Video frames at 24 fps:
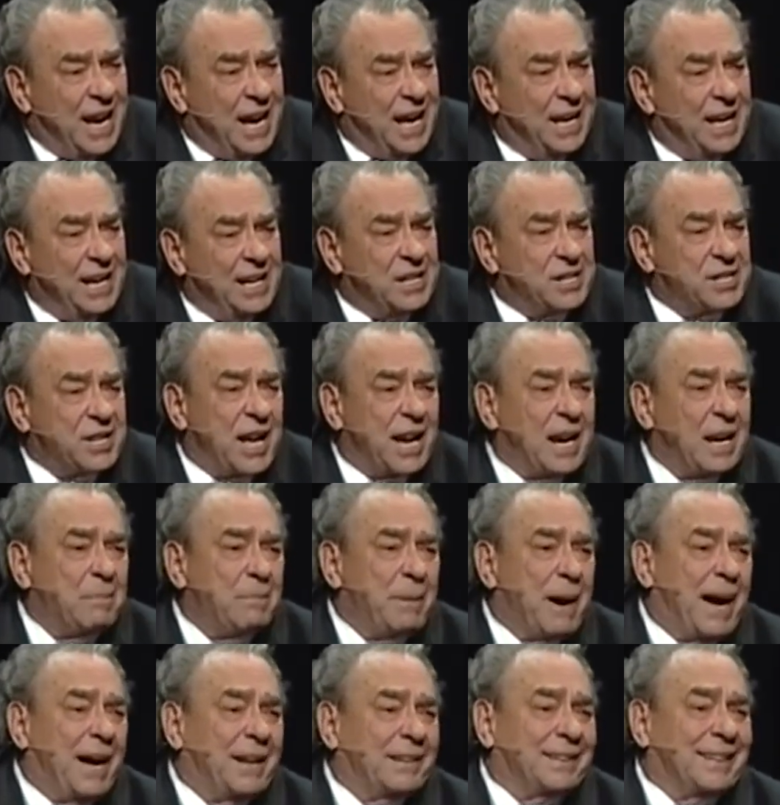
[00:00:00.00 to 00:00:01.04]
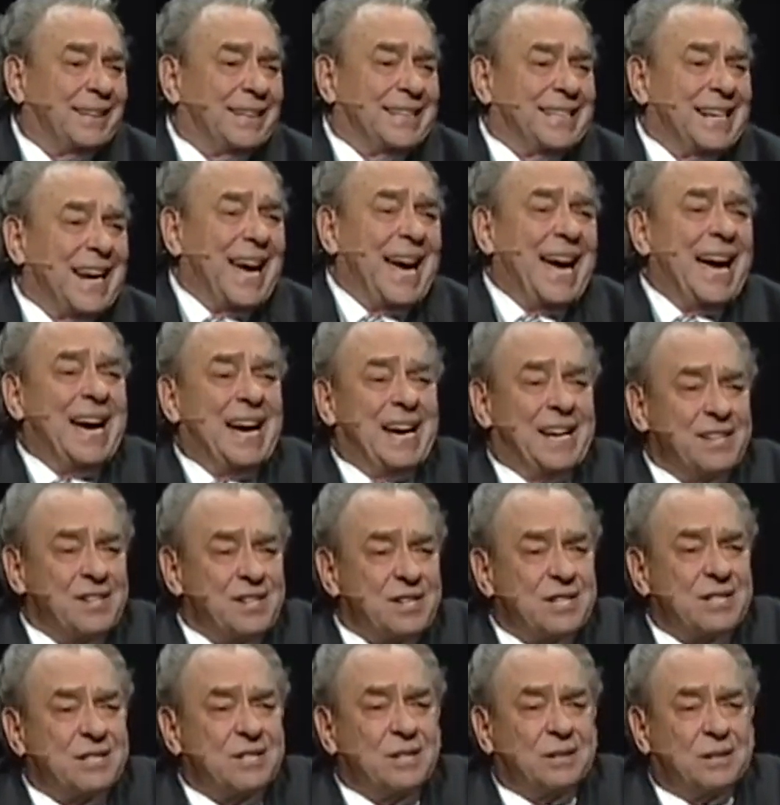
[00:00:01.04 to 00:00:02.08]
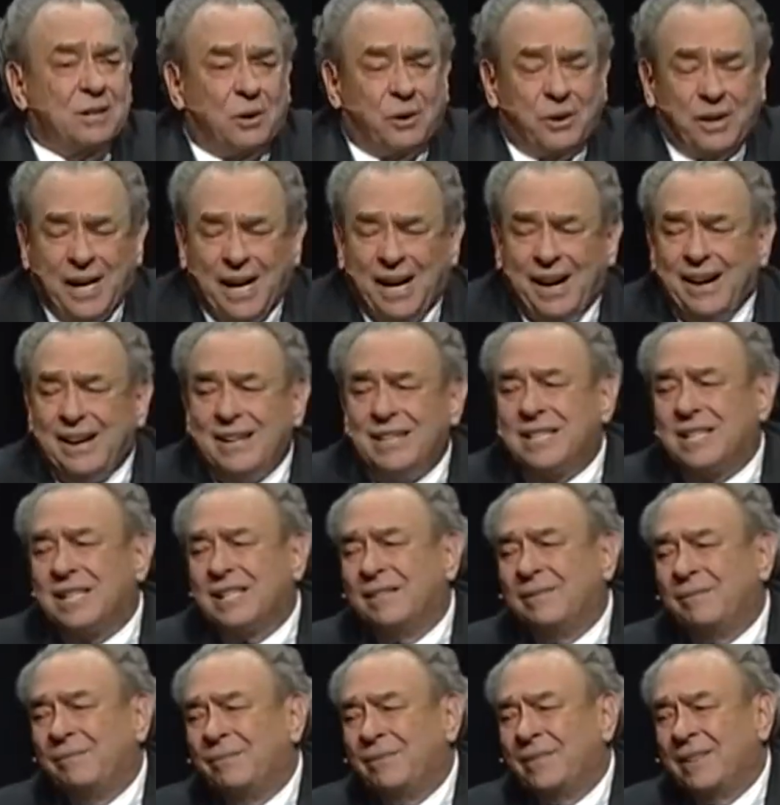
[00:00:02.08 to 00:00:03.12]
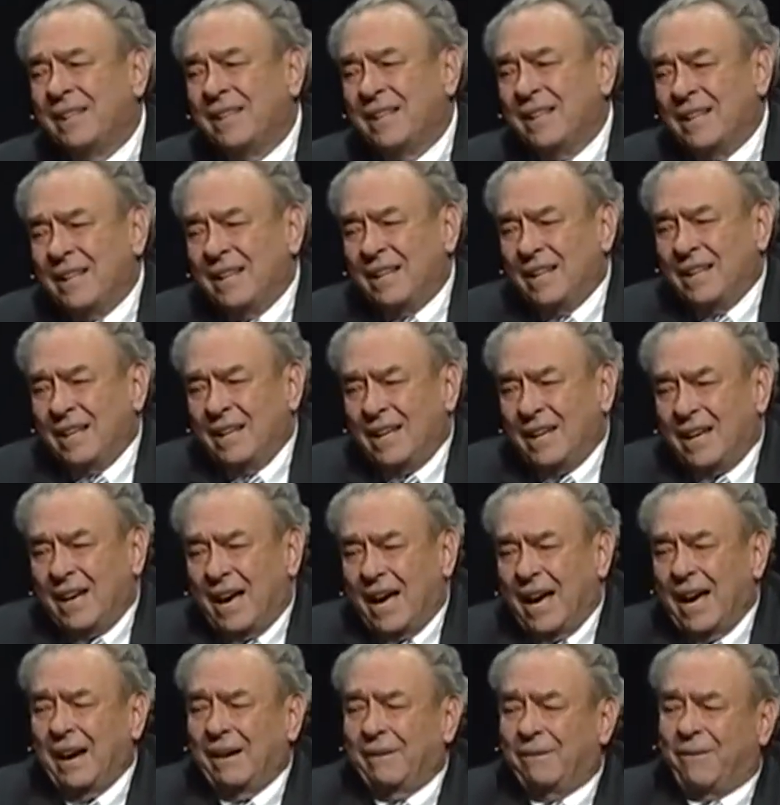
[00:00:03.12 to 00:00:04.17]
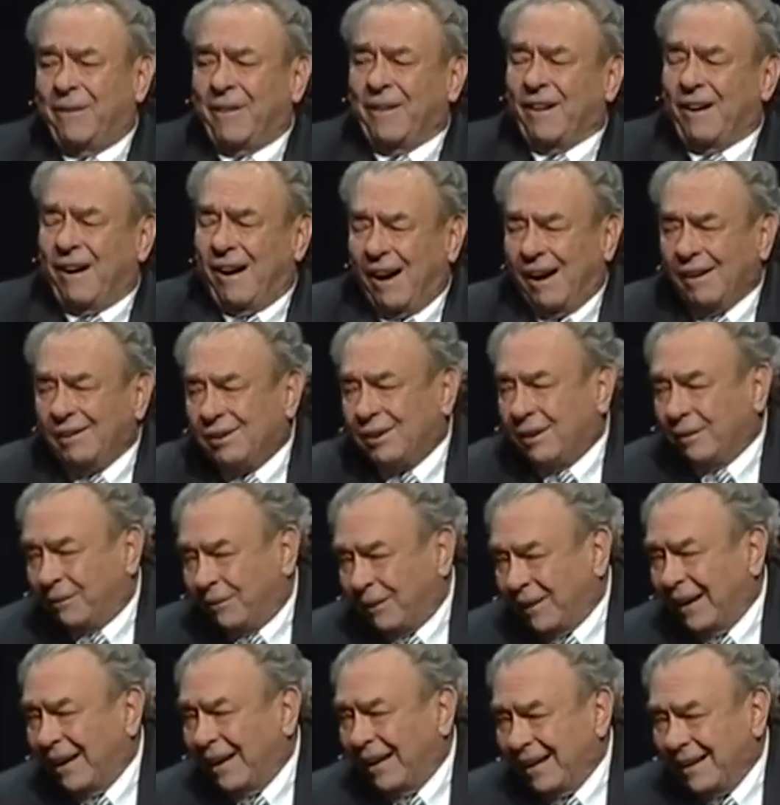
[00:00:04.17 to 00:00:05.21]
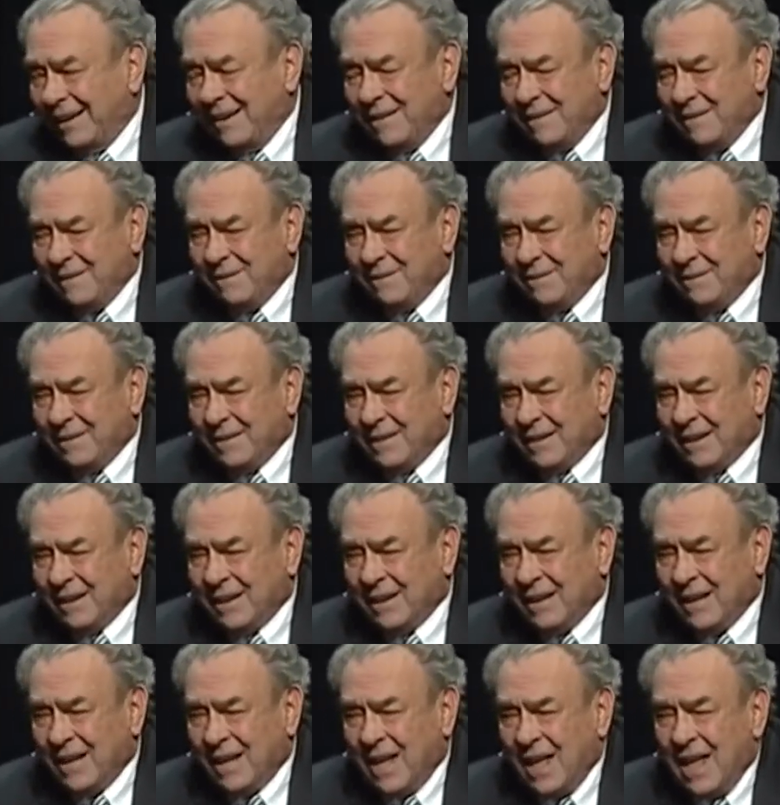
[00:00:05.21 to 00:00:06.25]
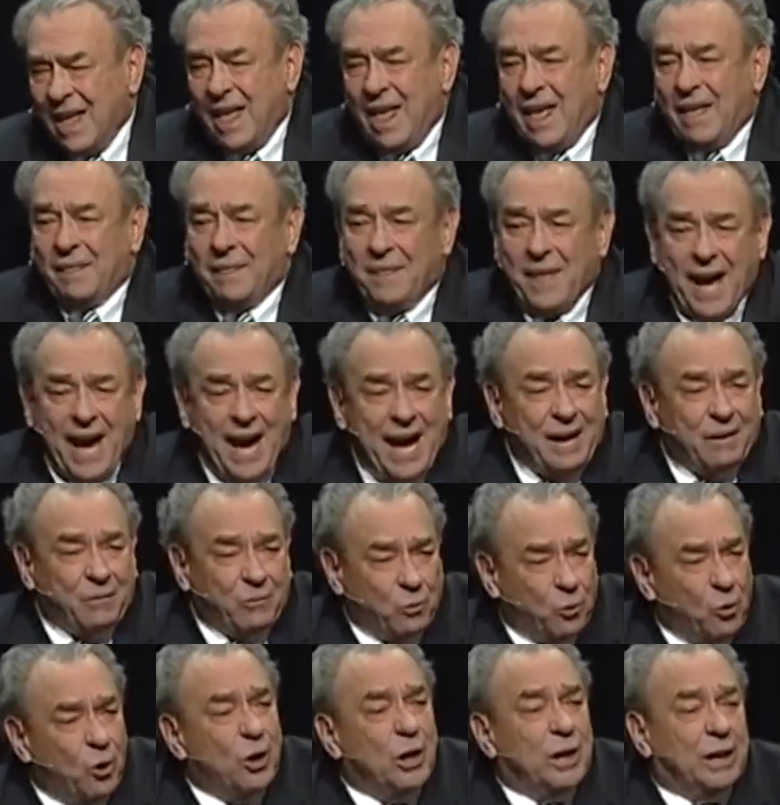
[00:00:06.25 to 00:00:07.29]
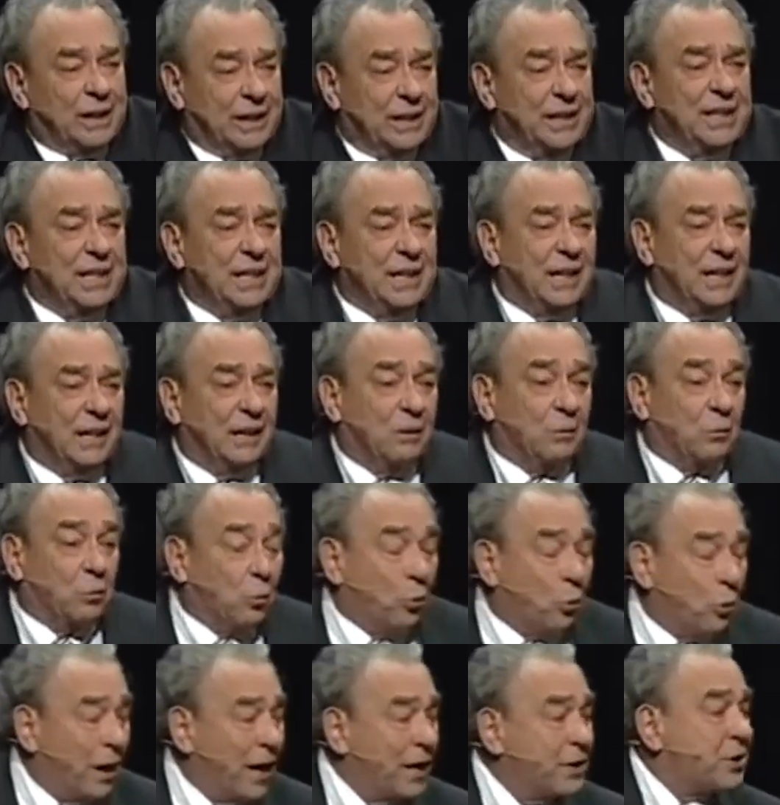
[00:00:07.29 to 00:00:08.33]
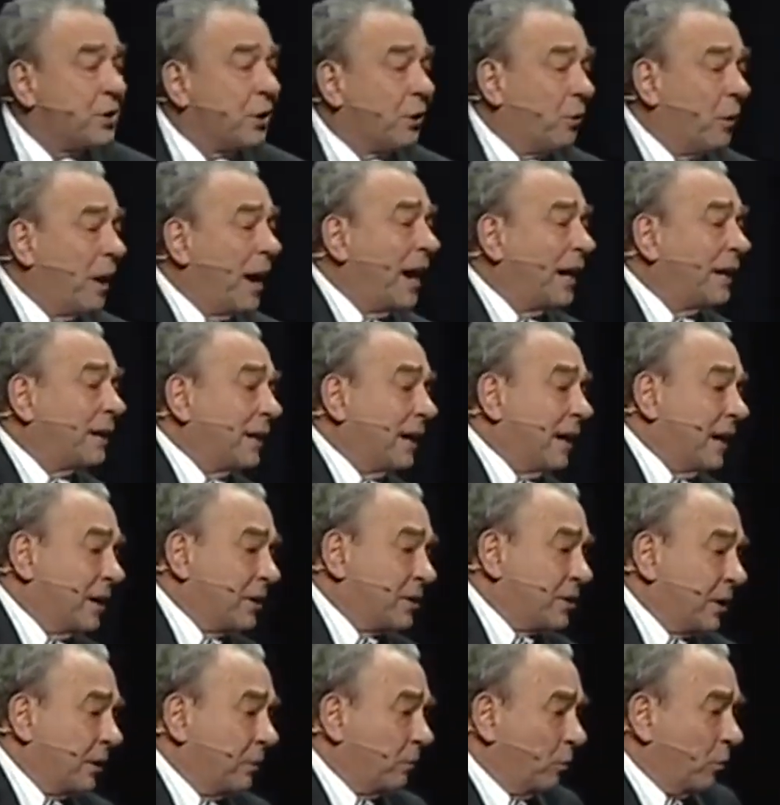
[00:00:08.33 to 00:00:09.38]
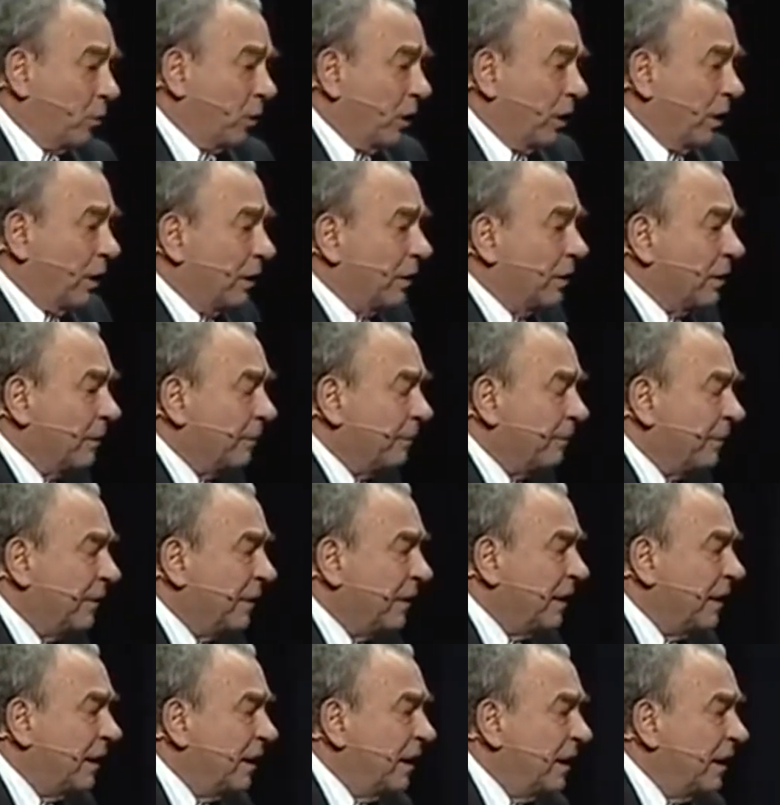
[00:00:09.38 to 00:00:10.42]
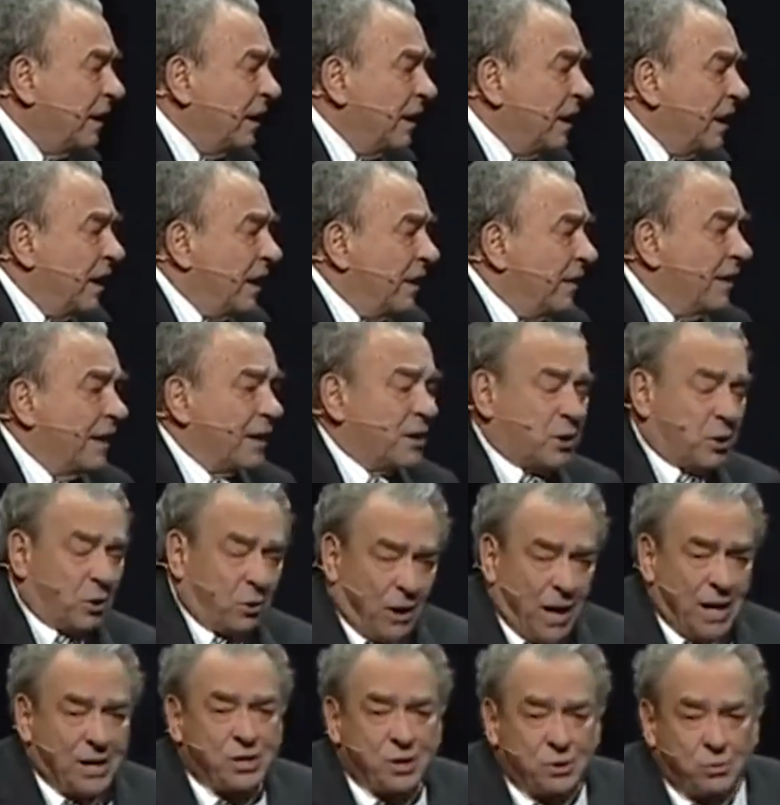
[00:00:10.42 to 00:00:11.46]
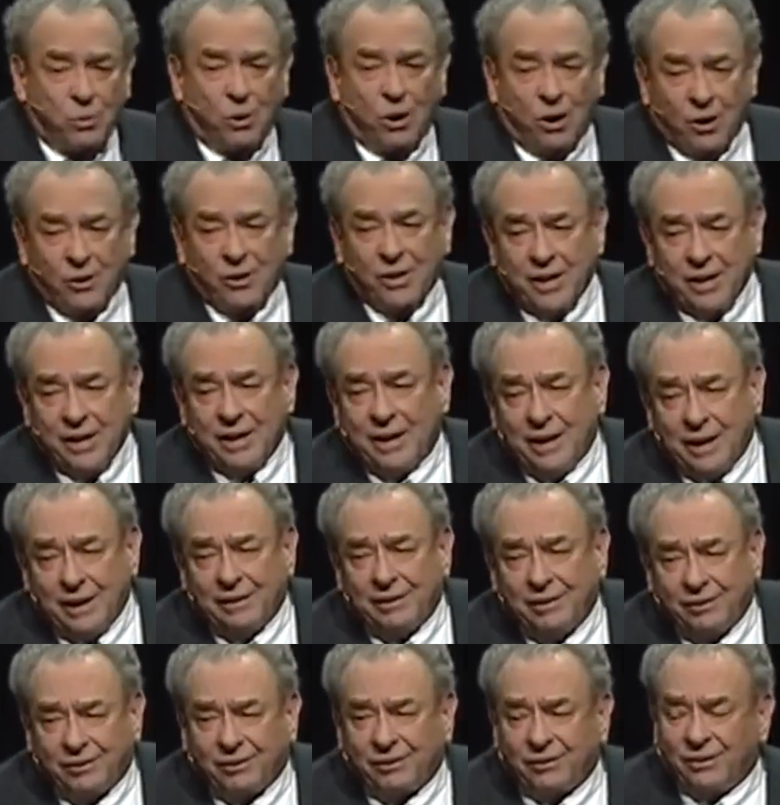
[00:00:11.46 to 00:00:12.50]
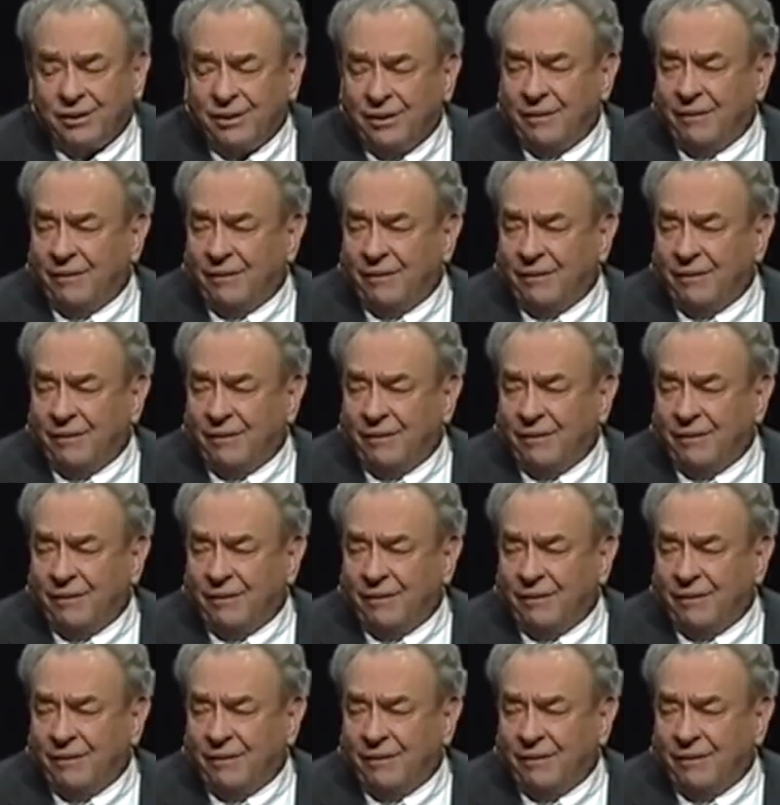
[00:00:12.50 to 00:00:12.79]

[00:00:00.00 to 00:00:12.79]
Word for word: and he set about the task to create a philosophy that would resurrect, as it were, the trustworthiness